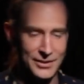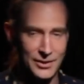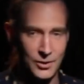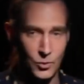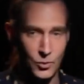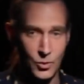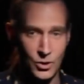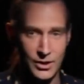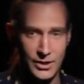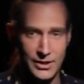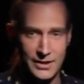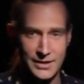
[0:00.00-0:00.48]

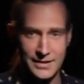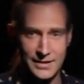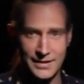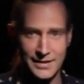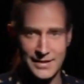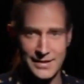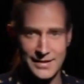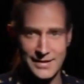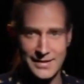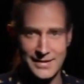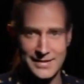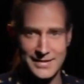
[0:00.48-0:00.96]
work to
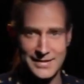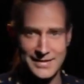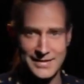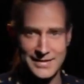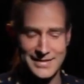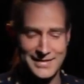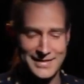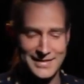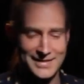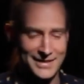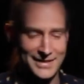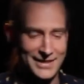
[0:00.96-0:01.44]

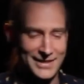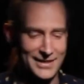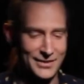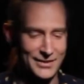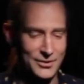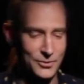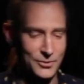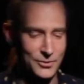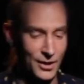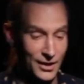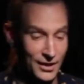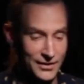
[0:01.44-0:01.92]

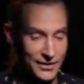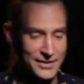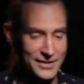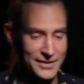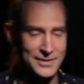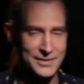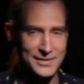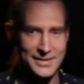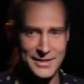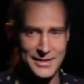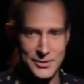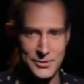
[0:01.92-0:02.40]
do all
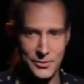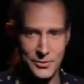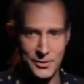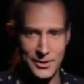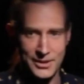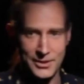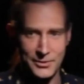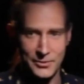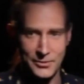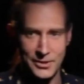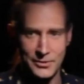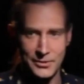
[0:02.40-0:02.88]
this
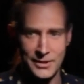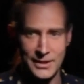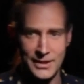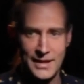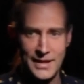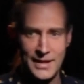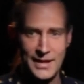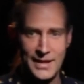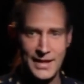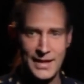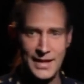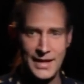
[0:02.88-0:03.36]
work that we're
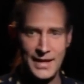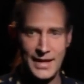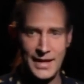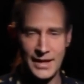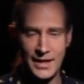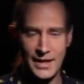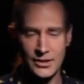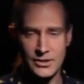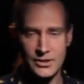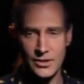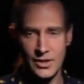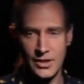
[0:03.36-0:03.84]
doing, and
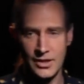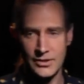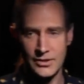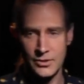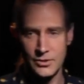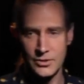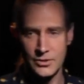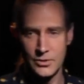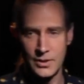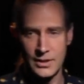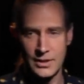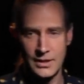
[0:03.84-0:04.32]
also
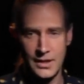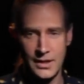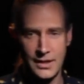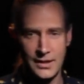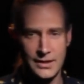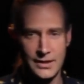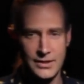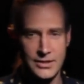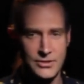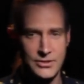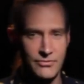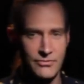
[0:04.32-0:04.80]
to
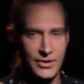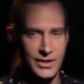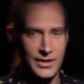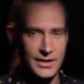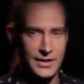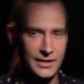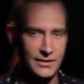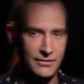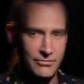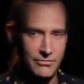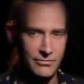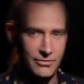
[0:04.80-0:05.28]
acknowledge
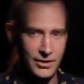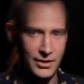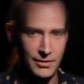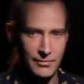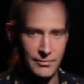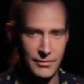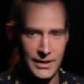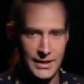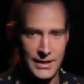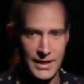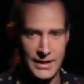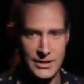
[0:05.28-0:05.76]
funding
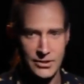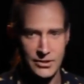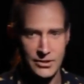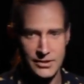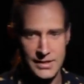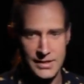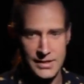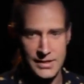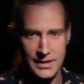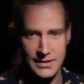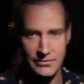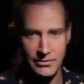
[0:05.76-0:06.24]
from the National
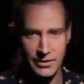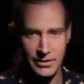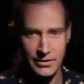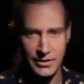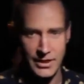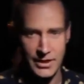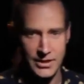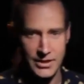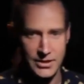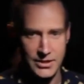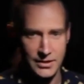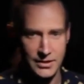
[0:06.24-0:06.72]
Science
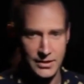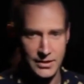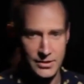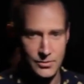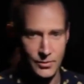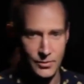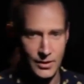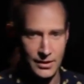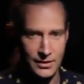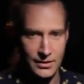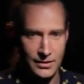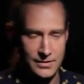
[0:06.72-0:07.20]
Foundation, as
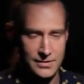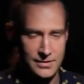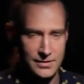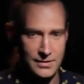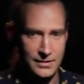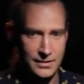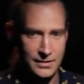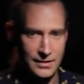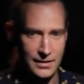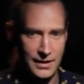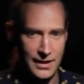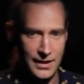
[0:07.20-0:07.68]
well as
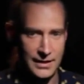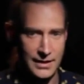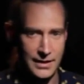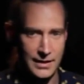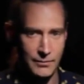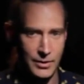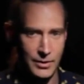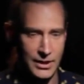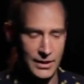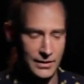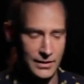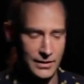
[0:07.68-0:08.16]

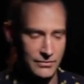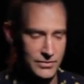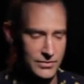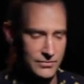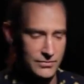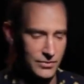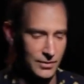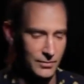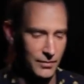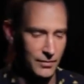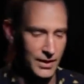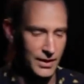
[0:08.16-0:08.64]
academic gifts
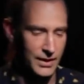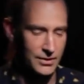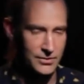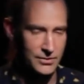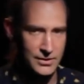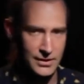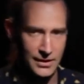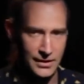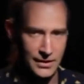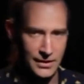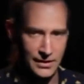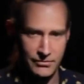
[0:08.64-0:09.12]
from
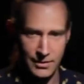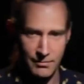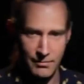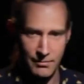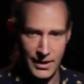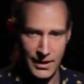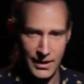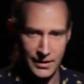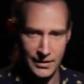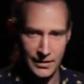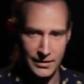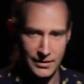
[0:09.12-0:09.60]
Microsoft and
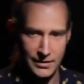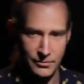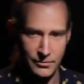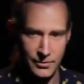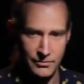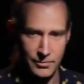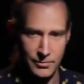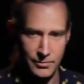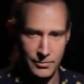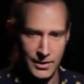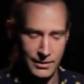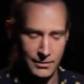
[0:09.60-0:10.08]
Meta that
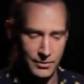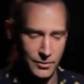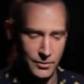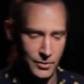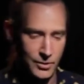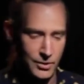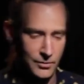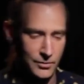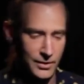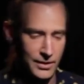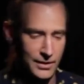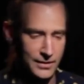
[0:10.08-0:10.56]
we've been able to
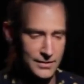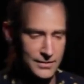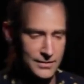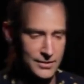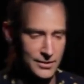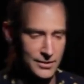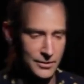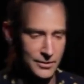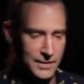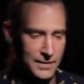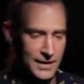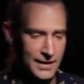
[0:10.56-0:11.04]
work with.
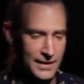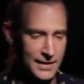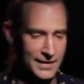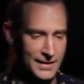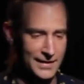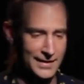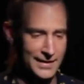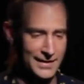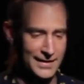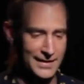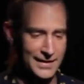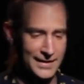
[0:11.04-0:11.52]
So
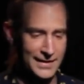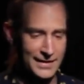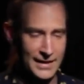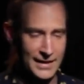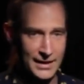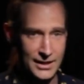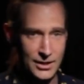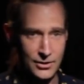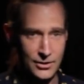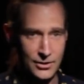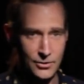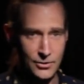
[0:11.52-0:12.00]

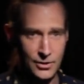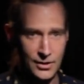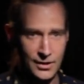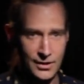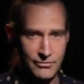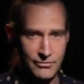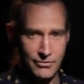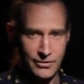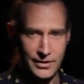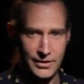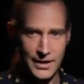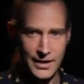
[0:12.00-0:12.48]
thank you all
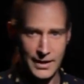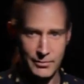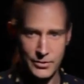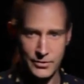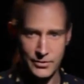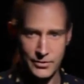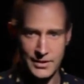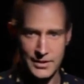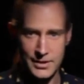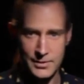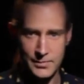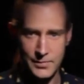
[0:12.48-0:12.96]
the
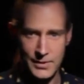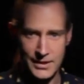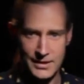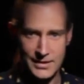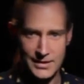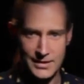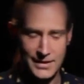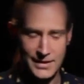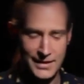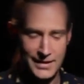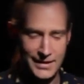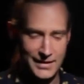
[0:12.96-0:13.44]
opportunity to speak
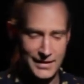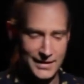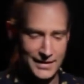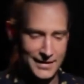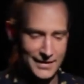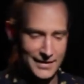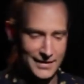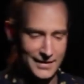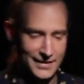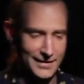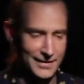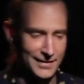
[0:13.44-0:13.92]
today,
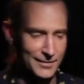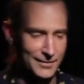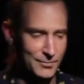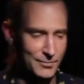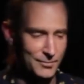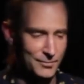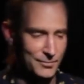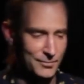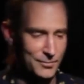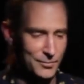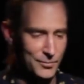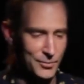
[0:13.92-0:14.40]
and
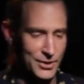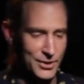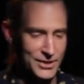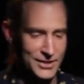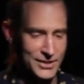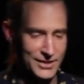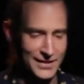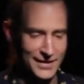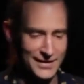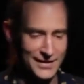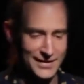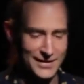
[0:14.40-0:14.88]

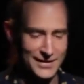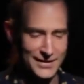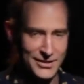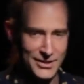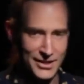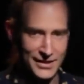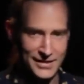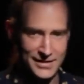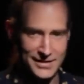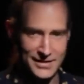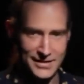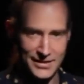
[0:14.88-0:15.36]
appreciate the
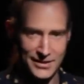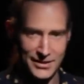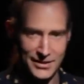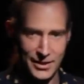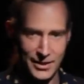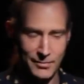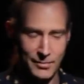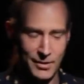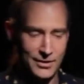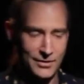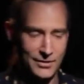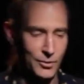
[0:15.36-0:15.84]
chance to talk
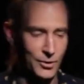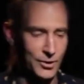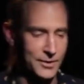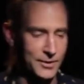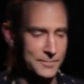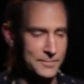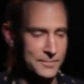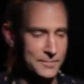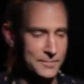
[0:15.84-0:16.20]
about it more.